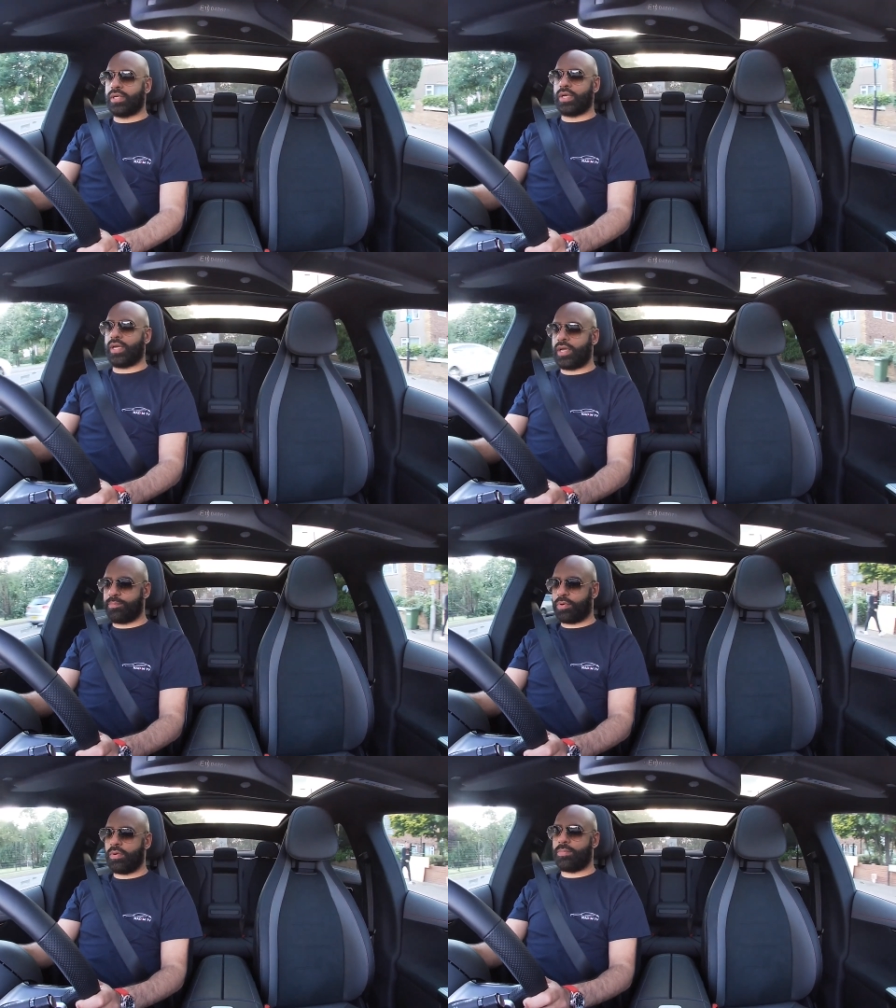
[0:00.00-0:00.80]

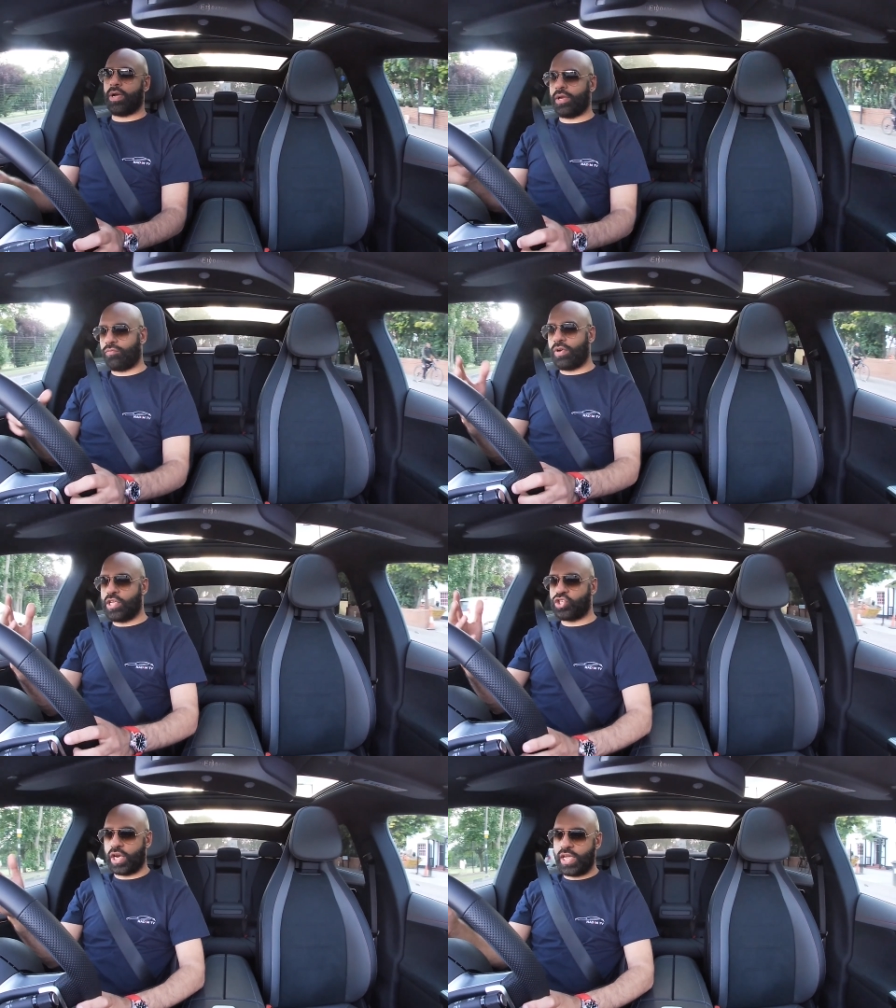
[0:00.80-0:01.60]
Probably by
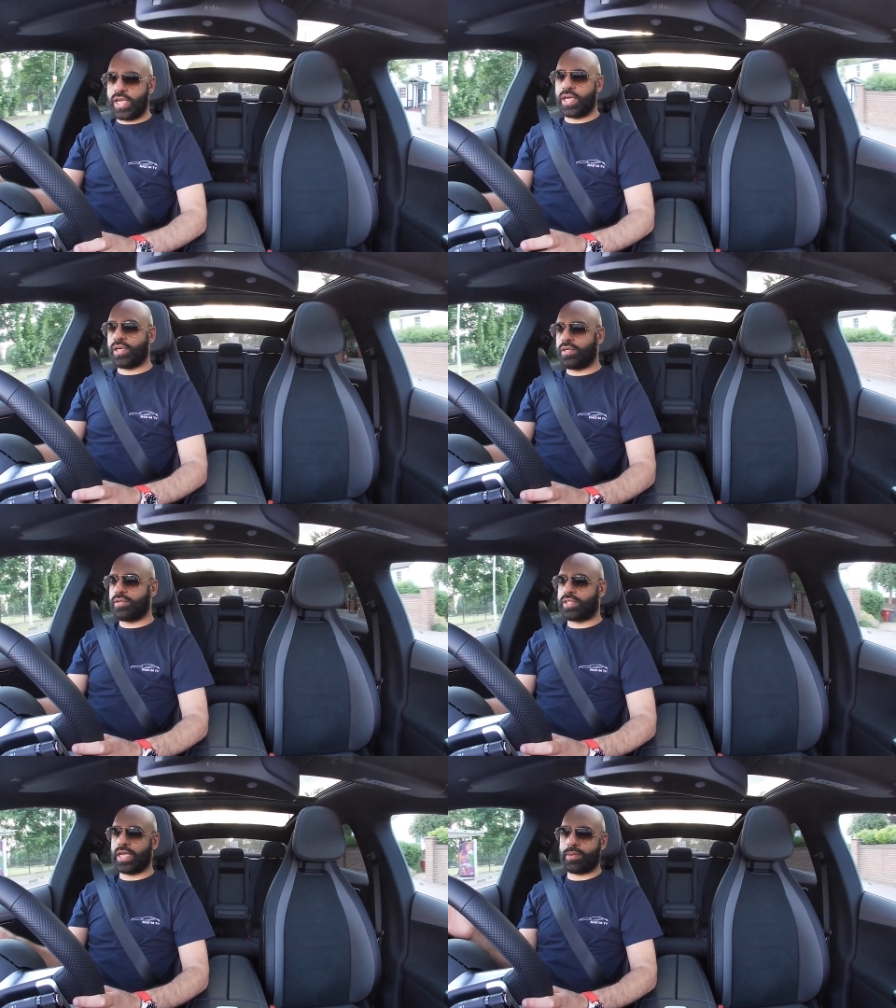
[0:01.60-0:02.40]
regenning
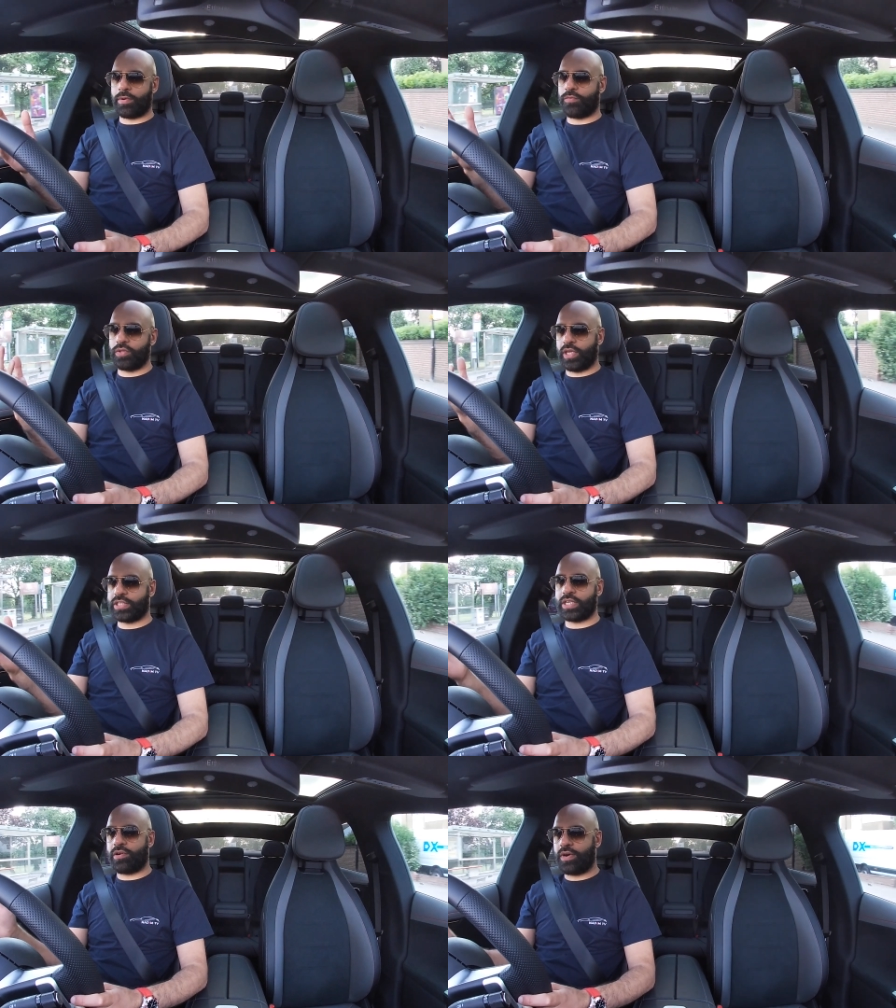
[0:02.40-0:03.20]
and taking my foot the
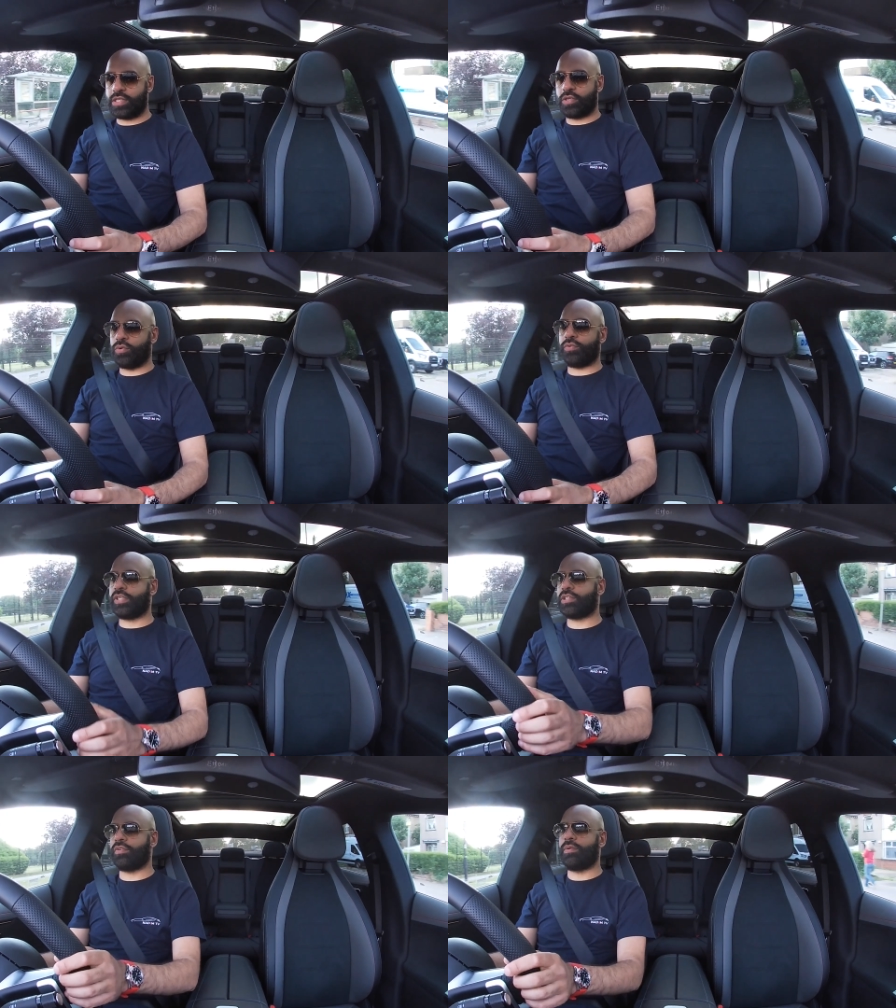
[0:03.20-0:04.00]
accelerator and all the
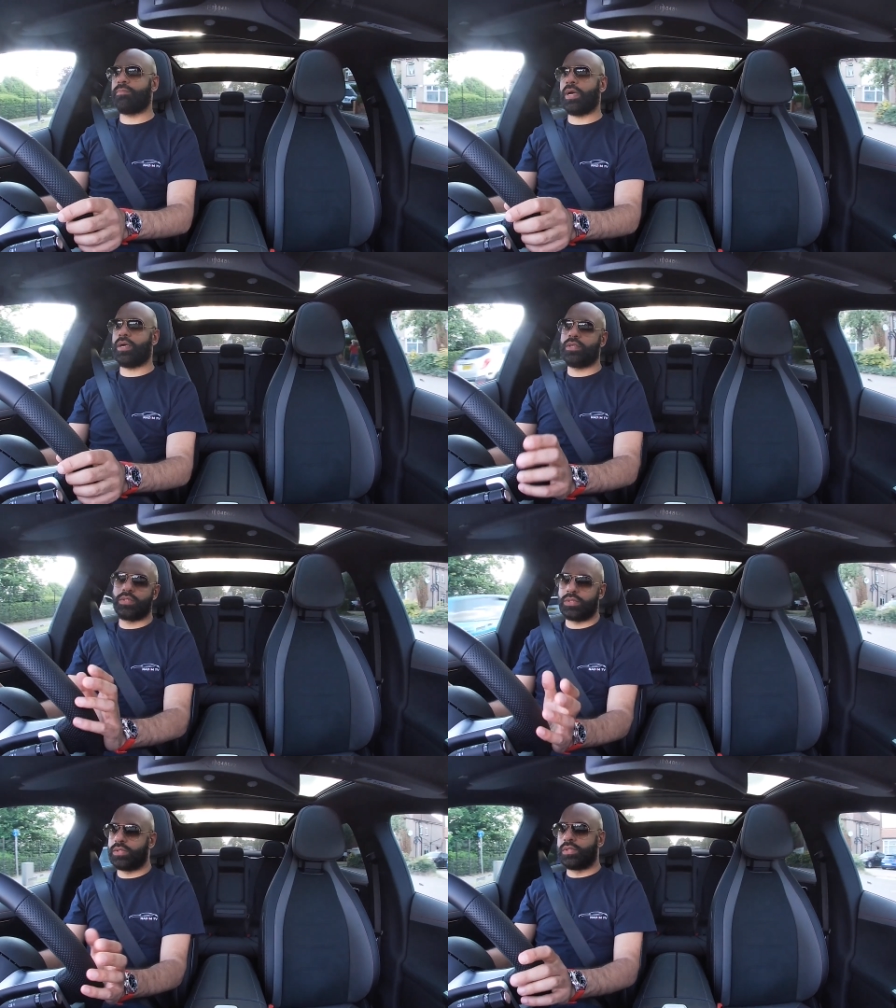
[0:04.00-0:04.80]
rest of it, but
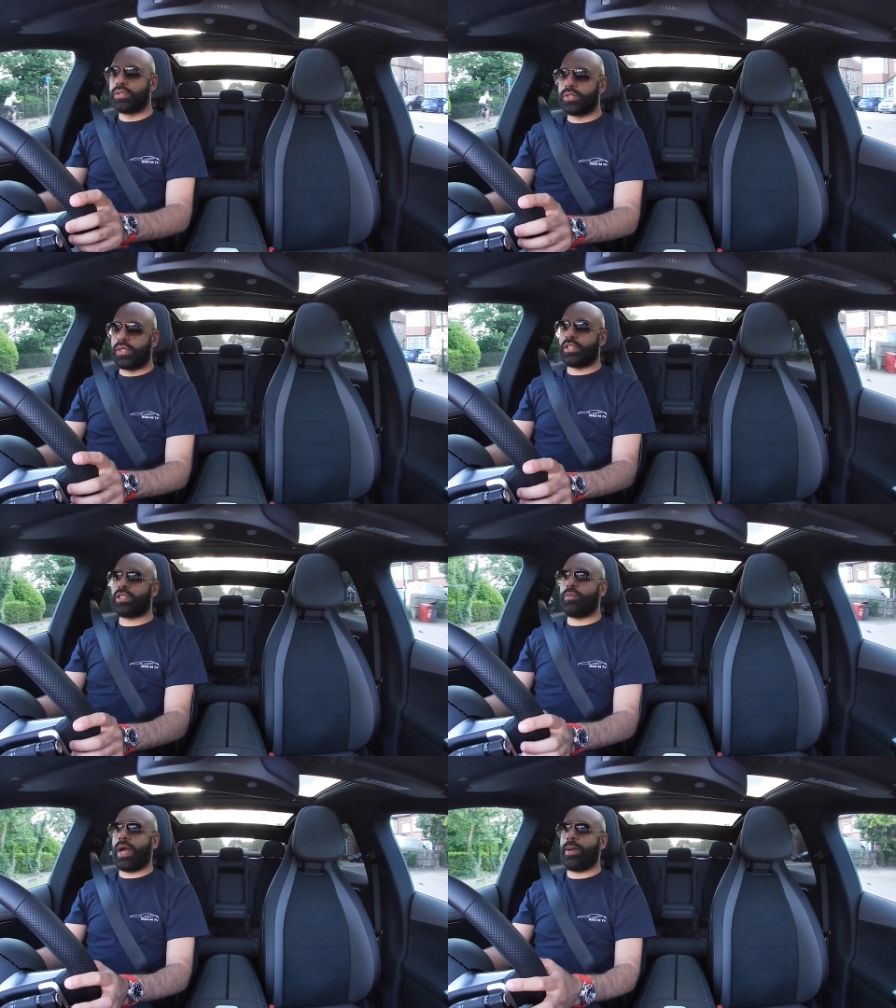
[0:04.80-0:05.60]
let's
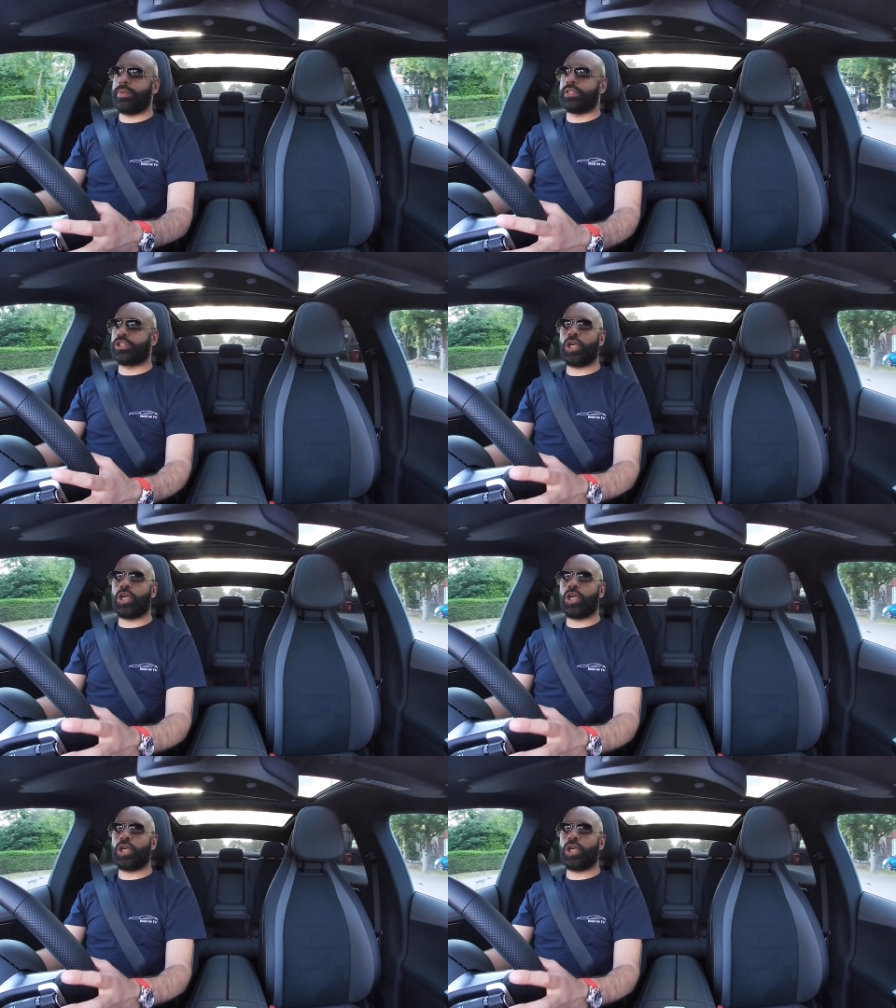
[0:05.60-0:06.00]
see what happens.